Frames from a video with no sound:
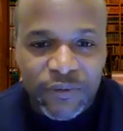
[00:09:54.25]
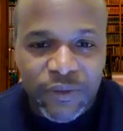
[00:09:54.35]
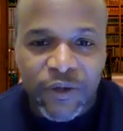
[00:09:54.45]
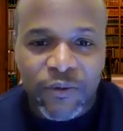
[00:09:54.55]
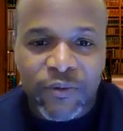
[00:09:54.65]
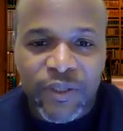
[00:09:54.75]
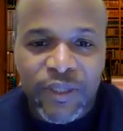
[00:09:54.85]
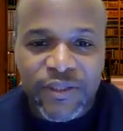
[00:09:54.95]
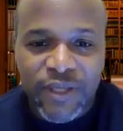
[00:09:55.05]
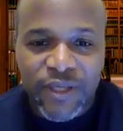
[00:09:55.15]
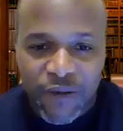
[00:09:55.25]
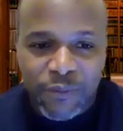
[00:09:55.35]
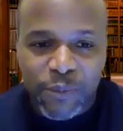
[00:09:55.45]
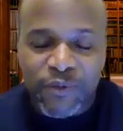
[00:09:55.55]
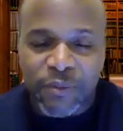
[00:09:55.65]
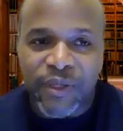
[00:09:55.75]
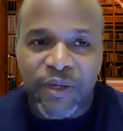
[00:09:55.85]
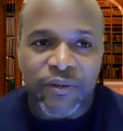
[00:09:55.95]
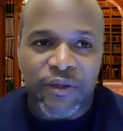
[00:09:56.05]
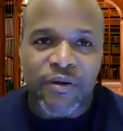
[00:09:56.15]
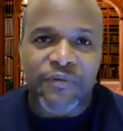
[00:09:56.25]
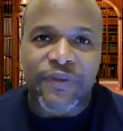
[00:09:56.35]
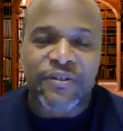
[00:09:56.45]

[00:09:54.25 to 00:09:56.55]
you know, it's comfortable to be on Earth.